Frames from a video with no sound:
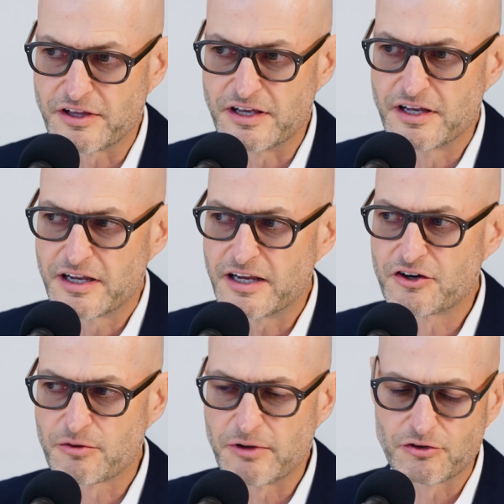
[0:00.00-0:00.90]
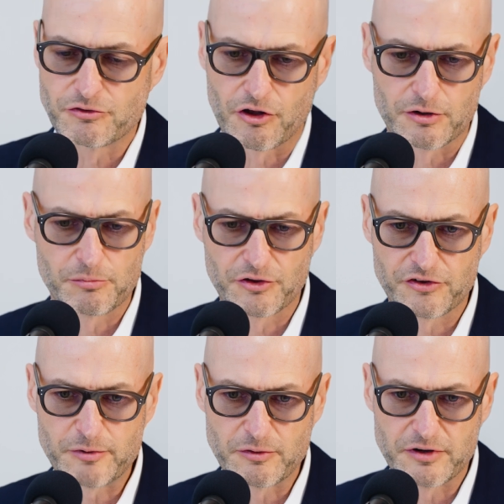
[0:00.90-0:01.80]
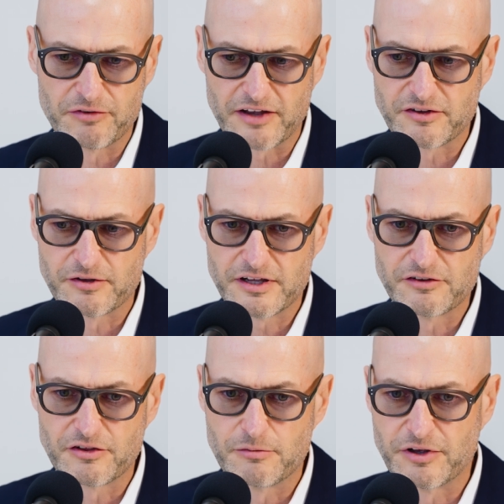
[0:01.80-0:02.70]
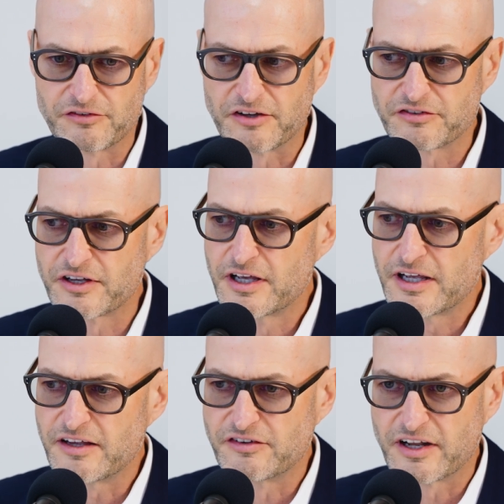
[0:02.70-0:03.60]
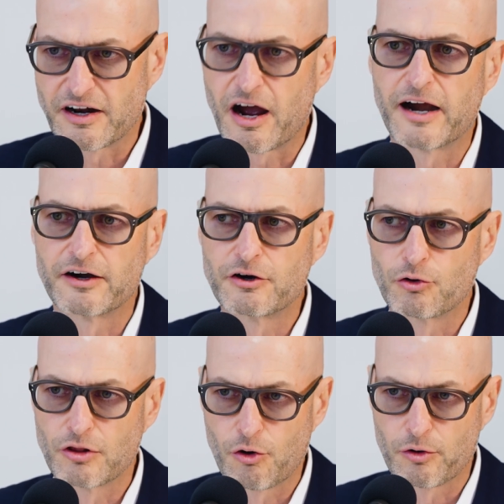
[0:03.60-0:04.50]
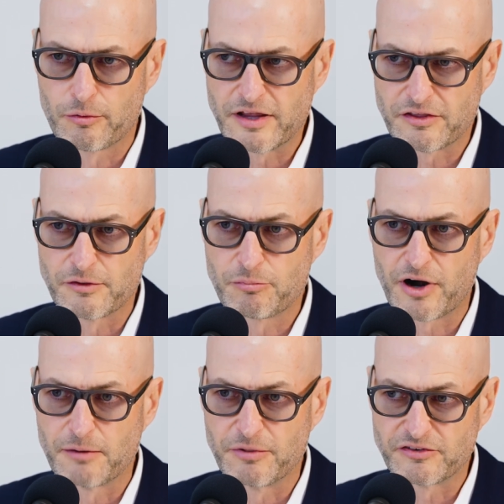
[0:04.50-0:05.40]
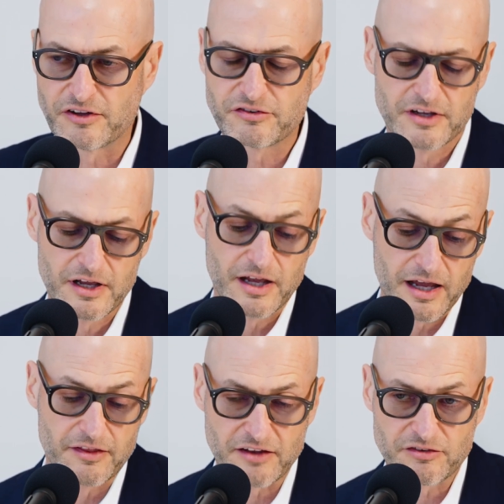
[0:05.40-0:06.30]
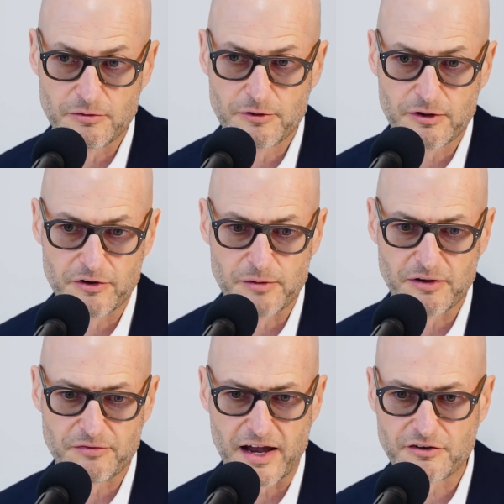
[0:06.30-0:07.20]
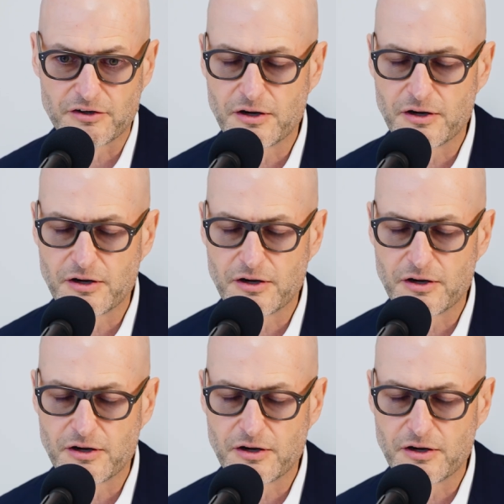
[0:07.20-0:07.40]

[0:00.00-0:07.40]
the incremental dollar bill that's being reinvested into the business is at a higher or lower rate than the prior business. And that's a very big factor.